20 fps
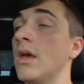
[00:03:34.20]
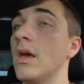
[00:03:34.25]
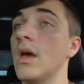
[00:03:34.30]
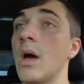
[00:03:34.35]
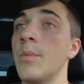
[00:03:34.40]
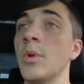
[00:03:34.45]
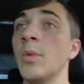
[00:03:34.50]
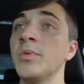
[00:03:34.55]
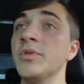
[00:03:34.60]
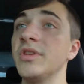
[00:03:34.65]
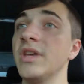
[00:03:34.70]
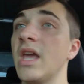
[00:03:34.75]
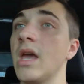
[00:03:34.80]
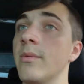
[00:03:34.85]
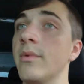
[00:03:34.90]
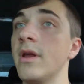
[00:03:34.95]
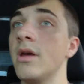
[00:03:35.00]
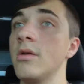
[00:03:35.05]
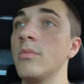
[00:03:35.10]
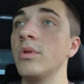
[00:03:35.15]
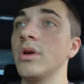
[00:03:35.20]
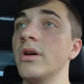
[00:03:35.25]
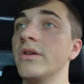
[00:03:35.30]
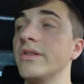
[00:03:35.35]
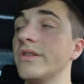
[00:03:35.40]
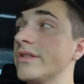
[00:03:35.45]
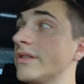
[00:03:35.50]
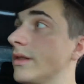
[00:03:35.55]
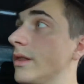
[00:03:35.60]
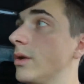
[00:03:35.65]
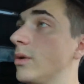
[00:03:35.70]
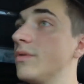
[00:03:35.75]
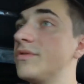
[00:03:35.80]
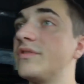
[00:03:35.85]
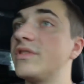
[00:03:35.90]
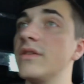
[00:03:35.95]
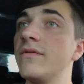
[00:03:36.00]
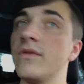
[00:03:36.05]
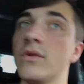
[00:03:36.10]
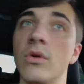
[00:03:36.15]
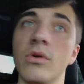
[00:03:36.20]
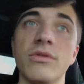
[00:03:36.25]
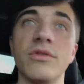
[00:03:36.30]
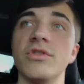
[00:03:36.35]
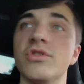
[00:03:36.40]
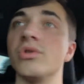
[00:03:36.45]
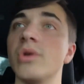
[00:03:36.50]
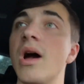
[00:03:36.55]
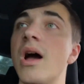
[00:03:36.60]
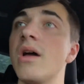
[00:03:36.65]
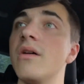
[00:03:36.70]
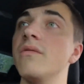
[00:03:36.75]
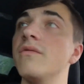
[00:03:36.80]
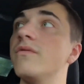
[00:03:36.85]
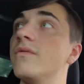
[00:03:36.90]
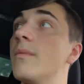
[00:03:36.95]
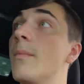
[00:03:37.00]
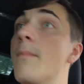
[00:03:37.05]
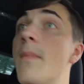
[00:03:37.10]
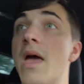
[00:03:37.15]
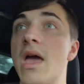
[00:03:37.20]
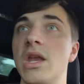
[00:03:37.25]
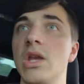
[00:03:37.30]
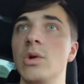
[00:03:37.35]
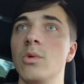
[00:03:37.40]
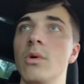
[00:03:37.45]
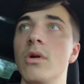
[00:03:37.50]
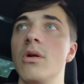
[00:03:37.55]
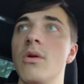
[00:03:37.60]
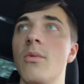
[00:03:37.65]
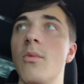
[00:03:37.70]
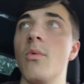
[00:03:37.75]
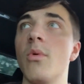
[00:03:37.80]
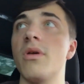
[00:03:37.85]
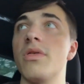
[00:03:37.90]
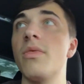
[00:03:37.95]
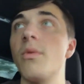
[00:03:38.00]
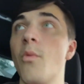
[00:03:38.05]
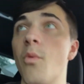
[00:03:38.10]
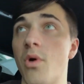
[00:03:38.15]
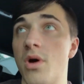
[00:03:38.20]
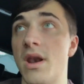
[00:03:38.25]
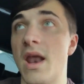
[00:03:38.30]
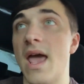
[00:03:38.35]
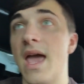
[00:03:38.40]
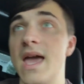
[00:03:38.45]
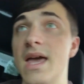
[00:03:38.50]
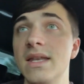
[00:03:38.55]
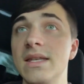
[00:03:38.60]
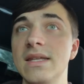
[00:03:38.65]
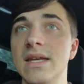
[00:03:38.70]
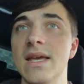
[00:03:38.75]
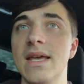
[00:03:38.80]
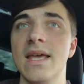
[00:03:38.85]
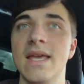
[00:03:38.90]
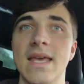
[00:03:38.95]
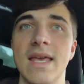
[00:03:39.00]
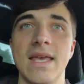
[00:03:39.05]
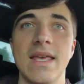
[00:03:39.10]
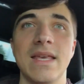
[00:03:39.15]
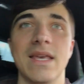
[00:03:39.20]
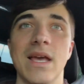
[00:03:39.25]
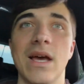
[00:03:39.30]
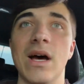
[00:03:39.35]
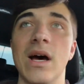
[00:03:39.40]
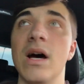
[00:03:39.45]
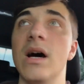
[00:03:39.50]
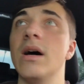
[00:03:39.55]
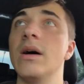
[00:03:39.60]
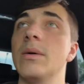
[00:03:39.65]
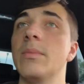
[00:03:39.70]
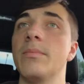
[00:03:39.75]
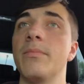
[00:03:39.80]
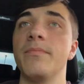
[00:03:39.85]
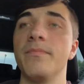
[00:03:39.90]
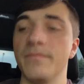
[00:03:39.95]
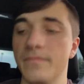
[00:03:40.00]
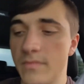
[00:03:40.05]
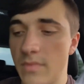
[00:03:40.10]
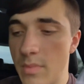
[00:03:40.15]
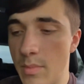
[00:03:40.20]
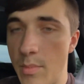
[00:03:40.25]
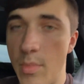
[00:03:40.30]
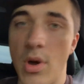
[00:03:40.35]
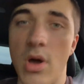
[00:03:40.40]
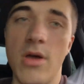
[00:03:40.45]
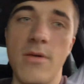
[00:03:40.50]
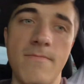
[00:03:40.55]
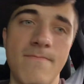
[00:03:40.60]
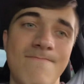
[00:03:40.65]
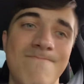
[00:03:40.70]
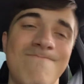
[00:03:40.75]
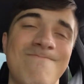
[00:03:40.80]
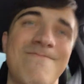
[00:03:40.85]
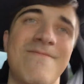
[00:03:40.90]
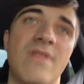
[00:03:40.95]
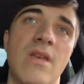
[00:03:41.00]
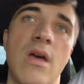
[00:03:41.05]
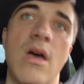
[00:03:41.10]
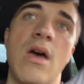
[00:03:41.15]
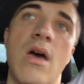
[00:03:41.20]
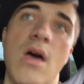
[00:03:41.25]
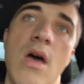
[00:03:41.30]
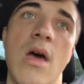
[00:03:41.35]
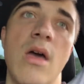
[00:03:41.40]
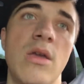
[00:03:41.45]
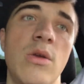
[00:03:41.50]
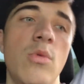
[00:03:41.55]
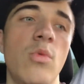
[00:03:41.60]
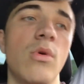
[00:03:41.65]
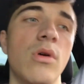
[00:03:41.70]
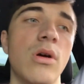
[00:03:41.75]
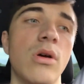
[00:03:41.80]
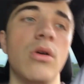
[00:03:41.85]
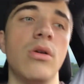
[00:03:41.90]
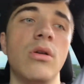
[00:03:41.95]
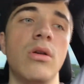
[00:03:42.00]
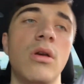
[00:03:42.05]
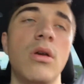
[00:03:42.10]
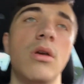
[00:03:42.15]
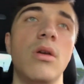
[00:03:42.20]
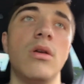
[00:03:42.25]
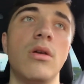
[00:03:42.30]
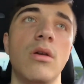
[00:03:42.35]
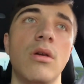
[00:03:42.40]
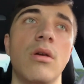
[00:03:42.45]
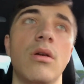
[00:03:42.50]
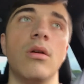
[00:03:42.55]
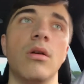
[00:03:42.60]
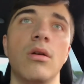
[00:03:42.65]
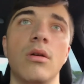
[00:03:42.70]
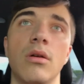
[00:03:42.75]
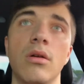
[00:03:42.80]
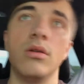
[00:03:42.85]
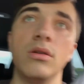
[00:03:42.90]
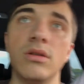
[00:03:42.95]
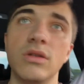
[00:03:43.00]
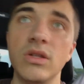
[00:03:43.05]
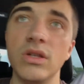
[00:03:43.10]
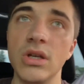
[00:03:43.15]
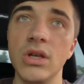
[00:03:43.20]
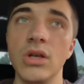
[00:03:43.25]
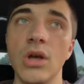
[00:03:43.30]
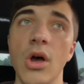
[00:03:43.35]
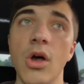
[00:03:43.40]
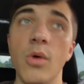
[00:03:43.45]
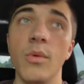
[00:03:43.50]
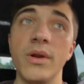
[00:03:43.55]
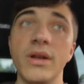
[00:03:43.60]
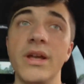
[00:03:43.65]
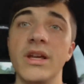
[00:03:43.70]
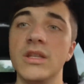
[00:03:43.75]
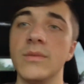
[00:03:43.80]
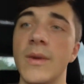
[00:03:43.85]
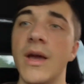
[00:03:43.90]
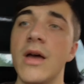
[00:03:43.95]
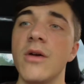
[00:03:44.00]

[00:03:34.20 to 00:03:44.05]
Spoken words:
I'm going to put the camera down because it's a little difficult to drive manual with one hand. But I will see y'all when I get to my